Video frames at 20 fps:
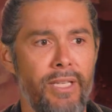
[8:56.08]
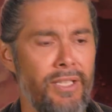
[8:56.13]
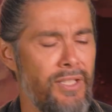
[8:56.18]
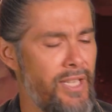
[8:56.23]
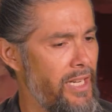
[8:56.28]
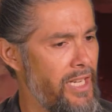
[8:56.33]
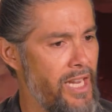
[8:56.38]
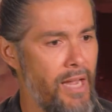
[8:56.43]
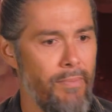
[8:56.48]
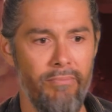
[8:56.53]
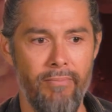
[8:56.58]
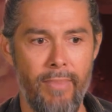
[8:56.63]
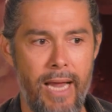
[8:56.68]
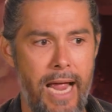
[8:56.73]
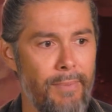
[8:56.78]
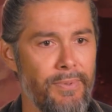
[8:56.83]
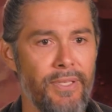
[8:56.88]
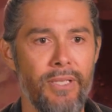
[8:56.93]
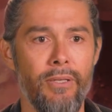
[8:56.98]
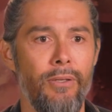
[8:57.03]
He's like, yep,
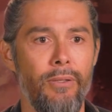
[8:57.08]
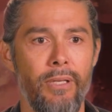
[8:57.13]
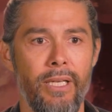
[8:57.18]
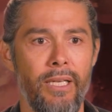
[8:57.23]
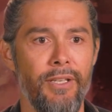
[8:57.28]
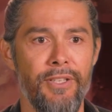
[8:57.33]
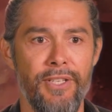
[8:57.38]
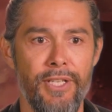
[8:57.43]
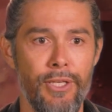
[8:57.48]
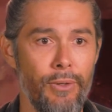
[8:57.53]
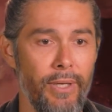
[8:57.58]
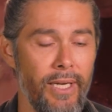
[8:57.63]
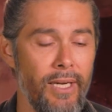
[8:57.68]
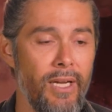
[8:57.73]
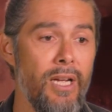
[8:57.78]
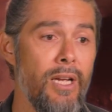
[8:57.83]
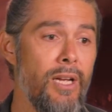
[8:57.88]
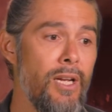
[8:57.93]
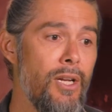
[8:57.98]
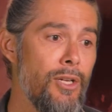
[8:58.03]
absolutely, let's do it.
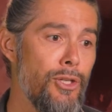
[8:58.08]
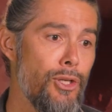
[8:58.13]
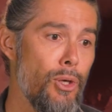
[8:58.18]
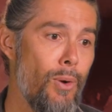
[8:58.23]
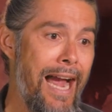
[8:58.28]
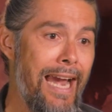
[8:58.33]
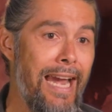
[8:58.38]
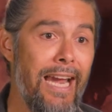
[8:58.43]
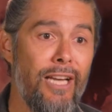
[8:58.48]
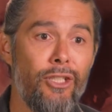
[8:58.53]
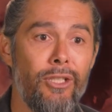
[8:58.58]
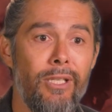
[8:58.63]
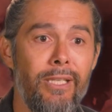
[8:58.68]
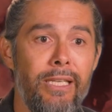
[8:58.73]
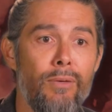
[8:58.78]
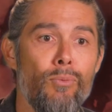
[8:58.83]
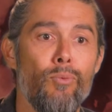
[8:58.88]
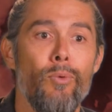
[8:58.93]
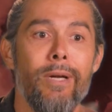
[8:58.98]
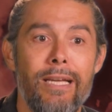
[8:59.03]
So I
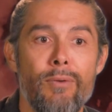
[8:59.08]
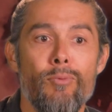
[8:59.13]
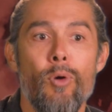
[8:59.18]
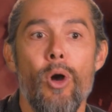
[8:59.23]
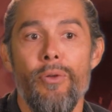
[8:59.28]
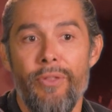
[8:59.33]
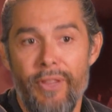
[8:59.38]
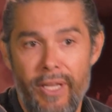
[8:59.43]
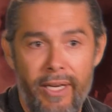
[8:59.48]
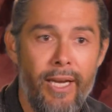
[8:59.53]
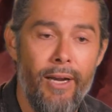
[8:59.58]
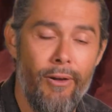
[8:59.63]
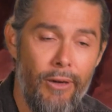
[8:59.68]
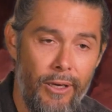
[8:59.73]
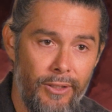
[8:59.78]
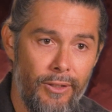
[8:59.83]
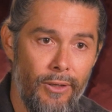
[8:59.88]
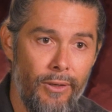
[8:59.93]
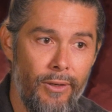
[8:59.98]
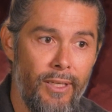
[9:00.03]
actually rewrote the
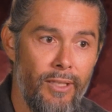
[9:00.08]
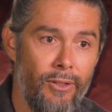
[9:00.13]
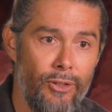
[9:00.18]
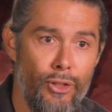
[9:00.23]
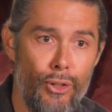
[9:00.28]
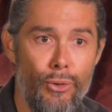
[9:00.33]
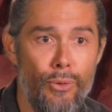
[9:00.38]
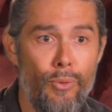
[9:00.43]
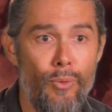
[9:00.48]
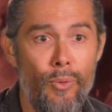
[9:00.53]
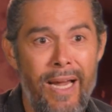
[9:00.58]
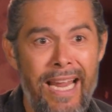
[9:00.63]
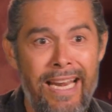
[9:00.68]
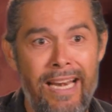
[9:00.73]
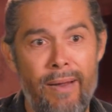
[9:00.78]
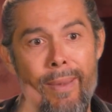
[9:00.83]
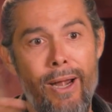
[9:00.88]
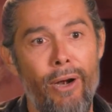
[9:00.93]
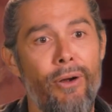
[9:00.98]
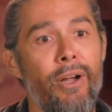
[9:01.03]
character to an
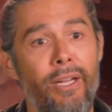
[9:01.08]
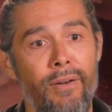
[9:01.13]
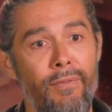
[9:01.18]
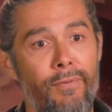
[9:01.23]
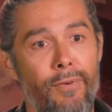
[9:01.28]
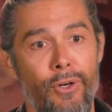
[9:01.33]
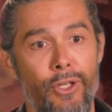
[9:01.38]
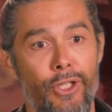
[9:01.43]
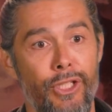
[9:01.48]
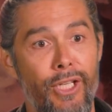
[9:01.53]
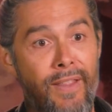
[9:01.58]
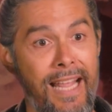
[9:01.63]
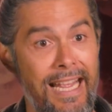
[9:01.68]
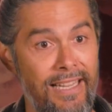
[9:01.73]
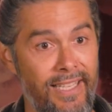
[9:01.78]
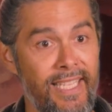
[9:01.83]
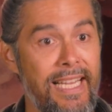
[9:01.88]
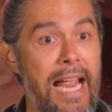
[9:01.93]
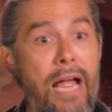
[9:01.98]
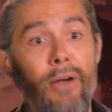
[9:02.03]
American version
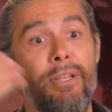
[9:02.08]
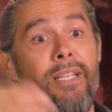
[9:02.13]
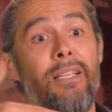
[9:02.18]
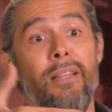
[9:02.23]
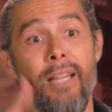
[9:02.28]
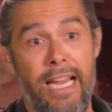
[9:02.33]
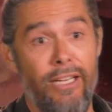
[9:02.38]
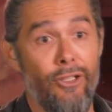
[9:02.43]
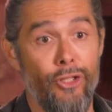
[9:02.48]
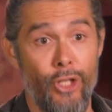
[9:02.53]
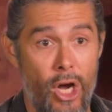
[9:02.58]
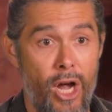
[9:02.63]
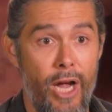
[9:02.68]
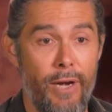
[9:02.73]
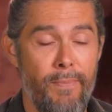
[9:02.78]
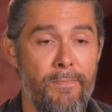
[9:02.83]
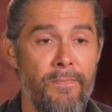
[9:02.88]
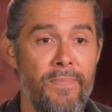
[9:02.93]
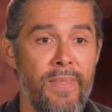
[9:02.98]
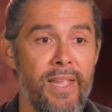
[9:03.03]
that sounded like
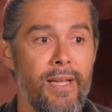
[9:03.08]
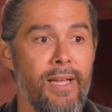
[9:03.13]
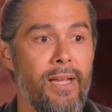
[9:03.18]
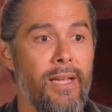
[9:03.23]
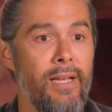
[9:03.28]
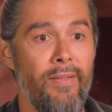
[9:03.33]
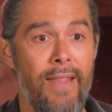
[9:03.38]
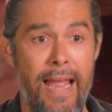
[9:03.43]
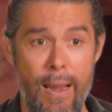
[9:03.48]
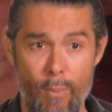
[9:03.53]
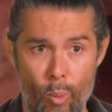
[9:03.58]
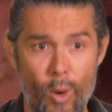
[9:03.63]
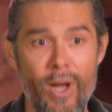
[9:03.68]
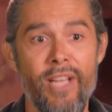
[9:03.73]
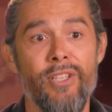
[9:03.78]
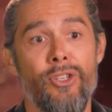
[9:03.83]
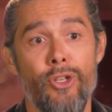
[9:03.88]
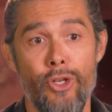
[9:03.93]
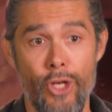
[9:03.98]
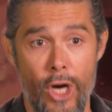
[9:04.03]
John, that
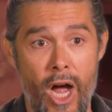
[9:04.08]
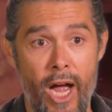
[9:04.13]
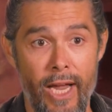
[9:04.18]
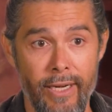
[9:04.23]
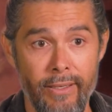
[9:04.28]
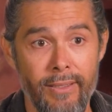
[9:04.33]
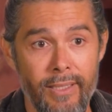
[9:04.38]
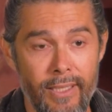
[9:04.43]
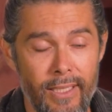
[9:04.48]
was John.